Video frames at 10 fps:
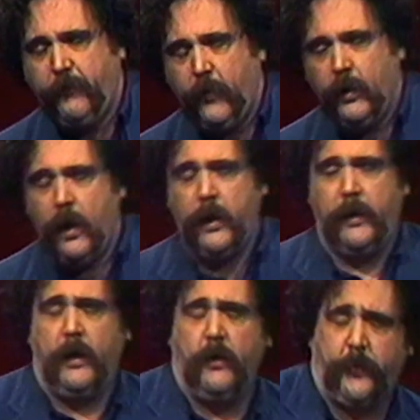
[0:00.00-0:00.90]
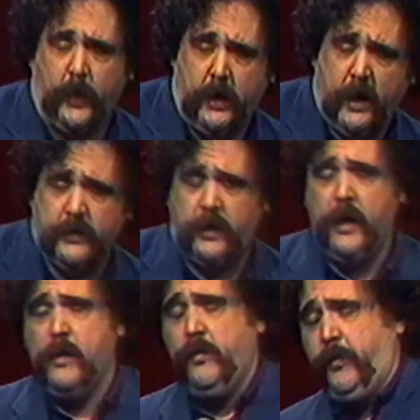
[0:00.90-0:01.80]
Fort Lauderdale. 3 days
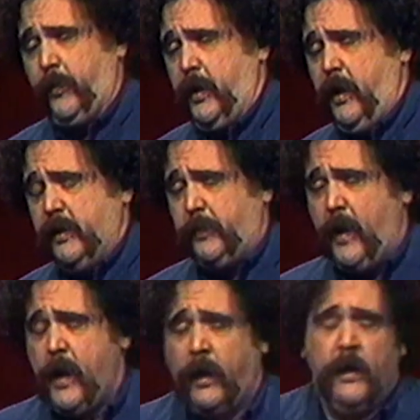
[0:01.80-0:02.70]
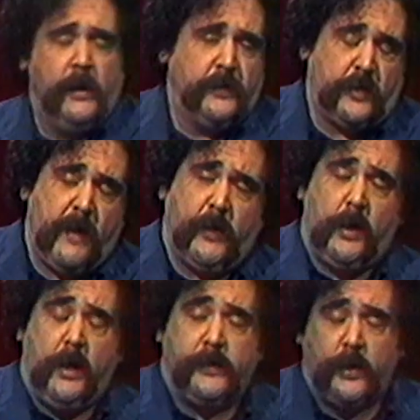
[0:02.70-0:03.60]
down, 3 days back, 7
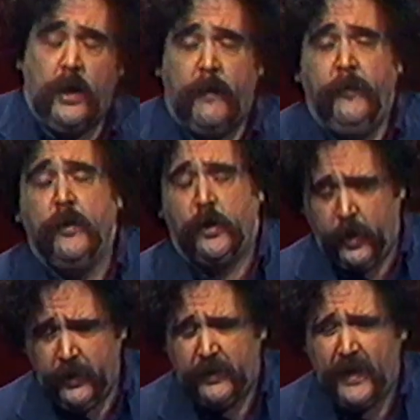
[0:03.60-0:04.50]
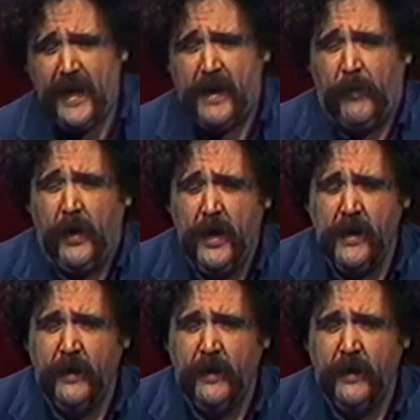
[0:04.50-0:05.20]
days off. Good time, huh?